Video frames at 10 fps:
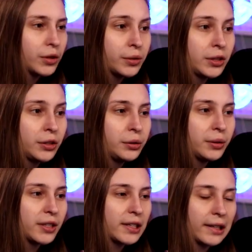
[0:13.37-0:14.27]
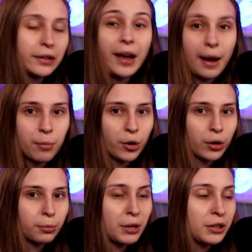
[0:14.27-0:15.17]
What you want to do is click on the
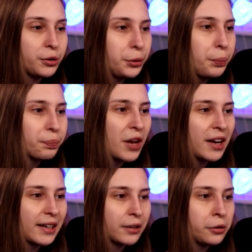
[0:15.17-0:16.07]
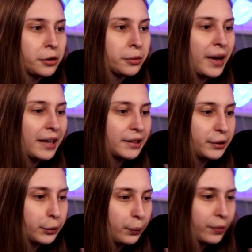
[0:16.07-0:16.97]
hamburger menu, click on Create
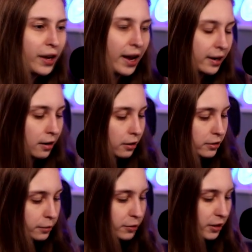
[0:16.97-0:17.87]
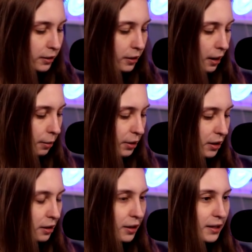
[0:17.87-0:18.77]
New and call it something. I'm going
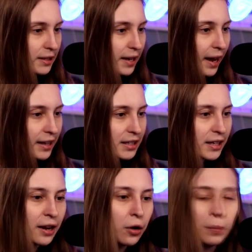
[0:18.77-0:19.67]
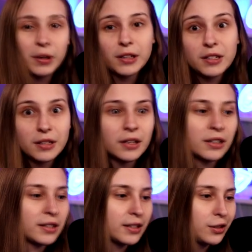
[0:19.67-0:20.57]
to call it Test now because
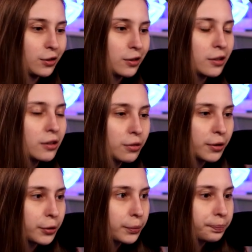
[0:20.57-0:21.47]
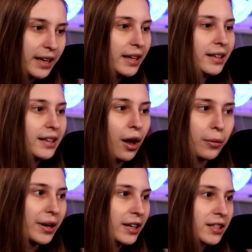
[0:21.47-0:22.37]
this is just a tutorial. It
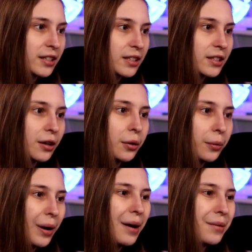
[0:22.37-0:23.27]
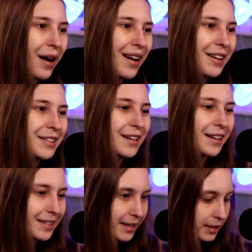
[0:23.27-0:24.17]
already exists, so I'm not allowed to
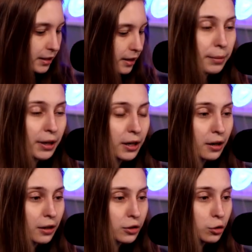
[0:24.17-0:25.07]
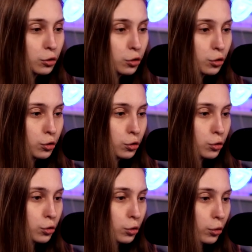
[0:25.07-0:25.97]
call it Test. I'm going to call it
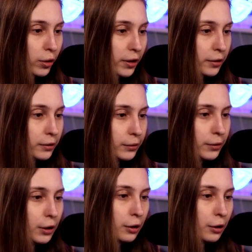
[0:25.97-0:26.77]
Tutorial